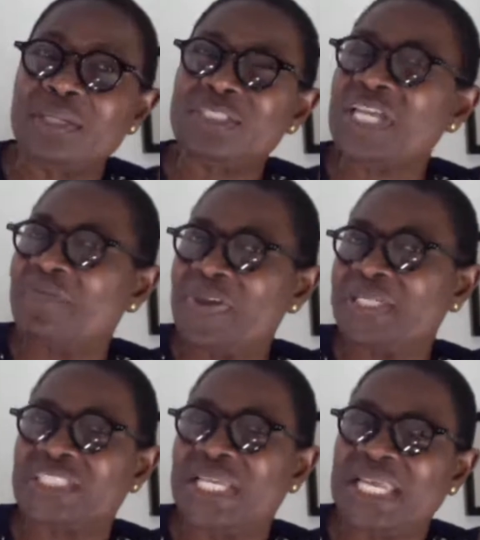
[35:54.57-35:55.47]
she
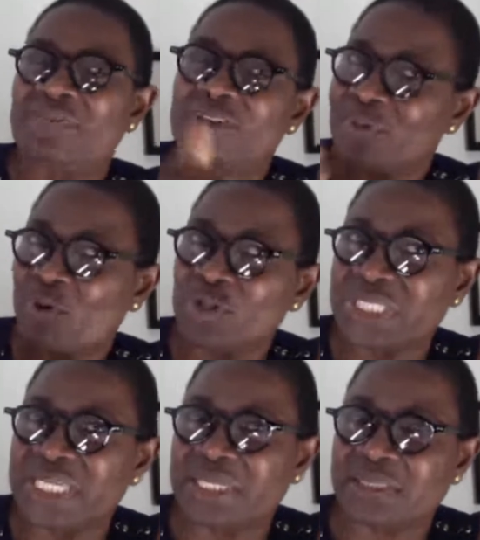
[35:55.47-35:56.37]
thinks she lives on the
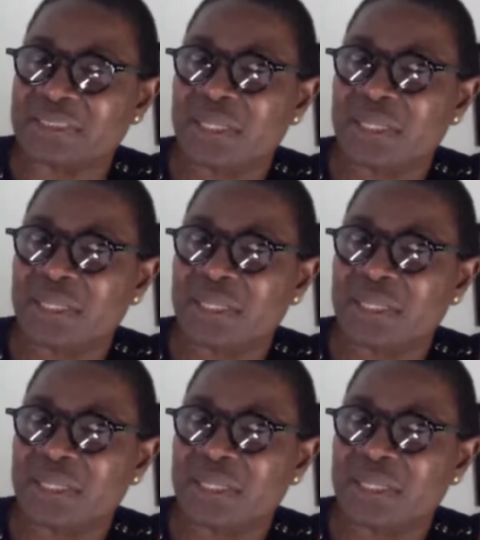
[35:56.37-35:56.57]
continent.